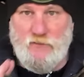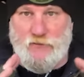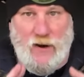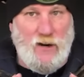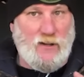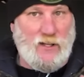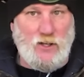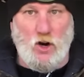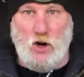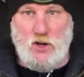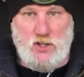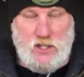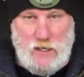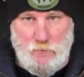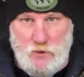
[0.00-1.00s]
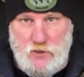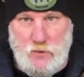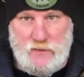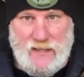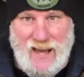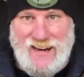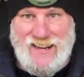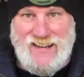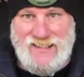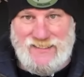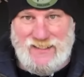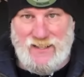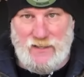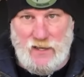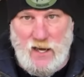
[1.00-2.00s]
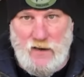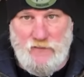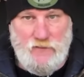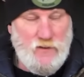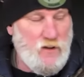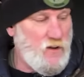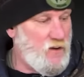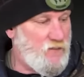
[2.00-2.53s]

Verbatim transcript: fairly large timbers with that easy enough.